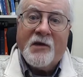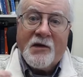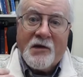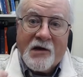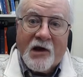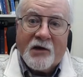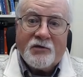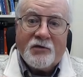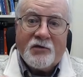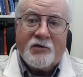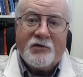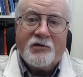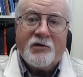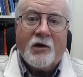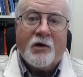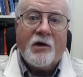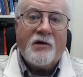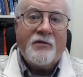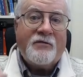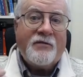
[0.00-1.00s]

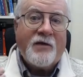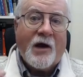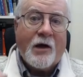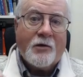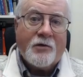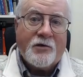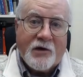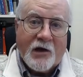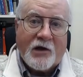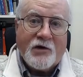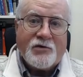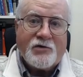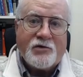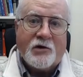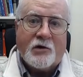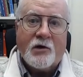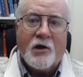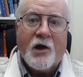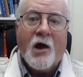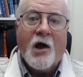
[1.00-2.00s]
necessary
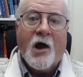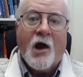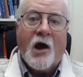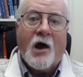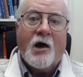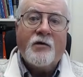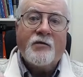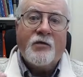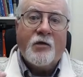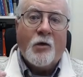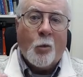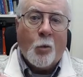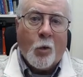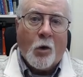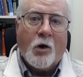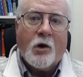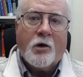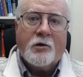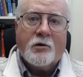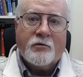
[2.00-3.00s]
foundation of the
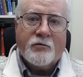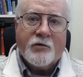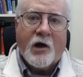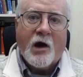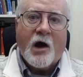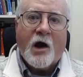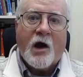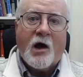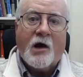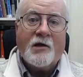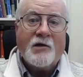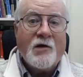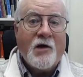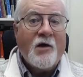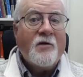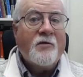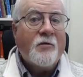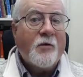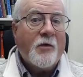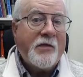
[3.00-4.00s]
Word of God
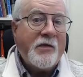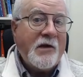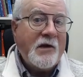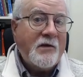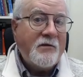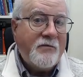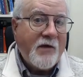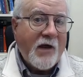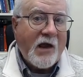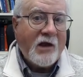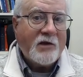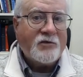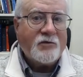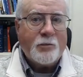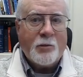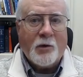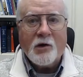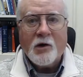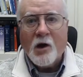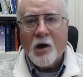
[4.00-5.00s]
for the
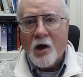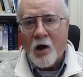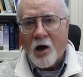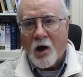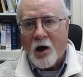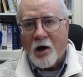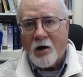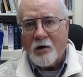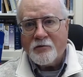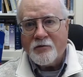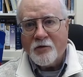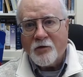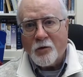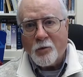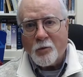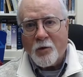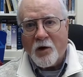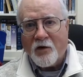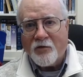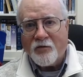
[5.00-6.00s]
advancement of the
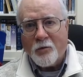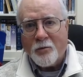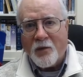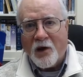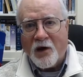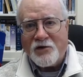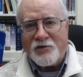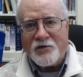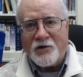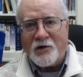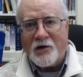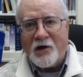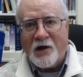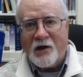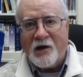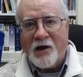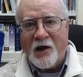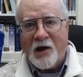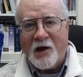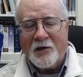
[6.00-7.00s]
Reformation in
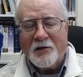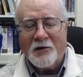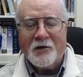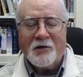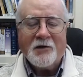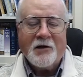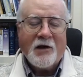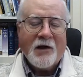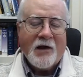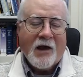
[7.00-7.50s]
England,